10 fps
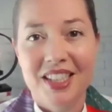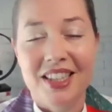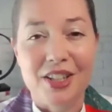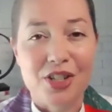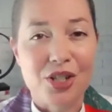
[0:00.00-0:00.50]

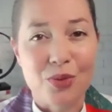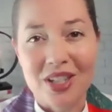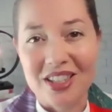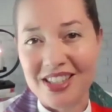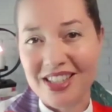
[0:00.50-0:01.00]
there she
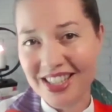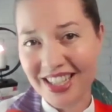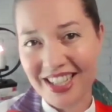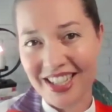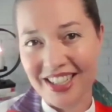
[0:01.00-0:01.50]
was
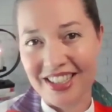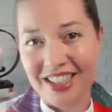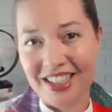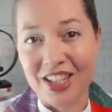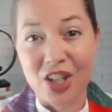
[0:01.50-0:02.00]

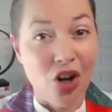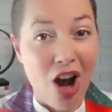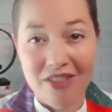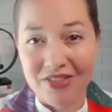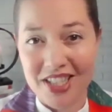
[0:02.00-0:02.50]
sitting in her
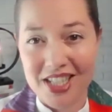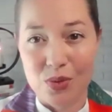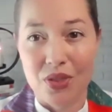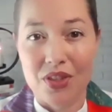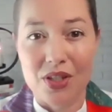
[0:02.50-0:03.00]
office
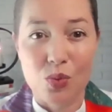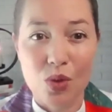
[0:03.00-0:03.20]
with this